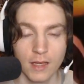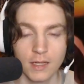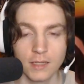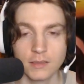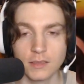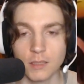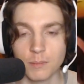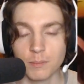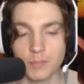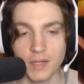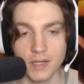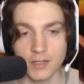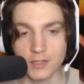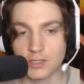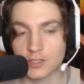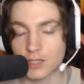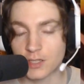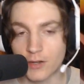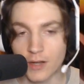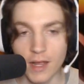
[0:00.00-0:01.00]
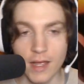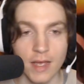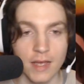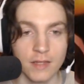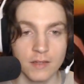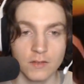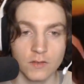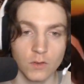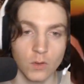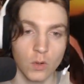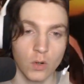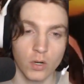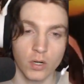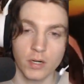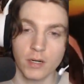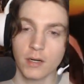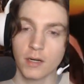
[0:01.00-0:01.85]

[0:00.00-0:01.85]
deplenish their hand or